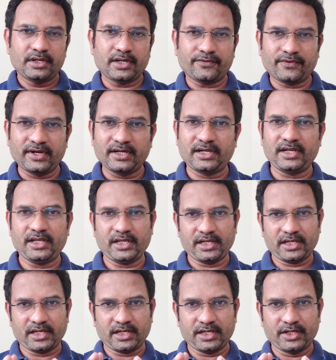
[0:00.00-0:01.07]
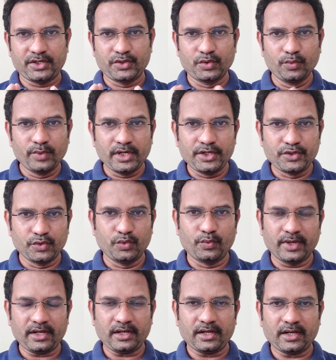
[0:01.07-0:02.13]
definitely you will do
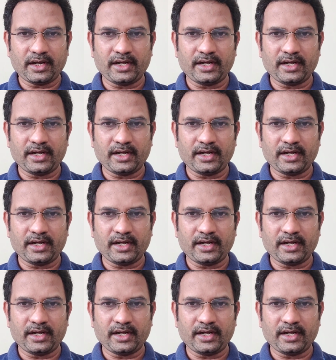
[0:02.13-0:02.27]
well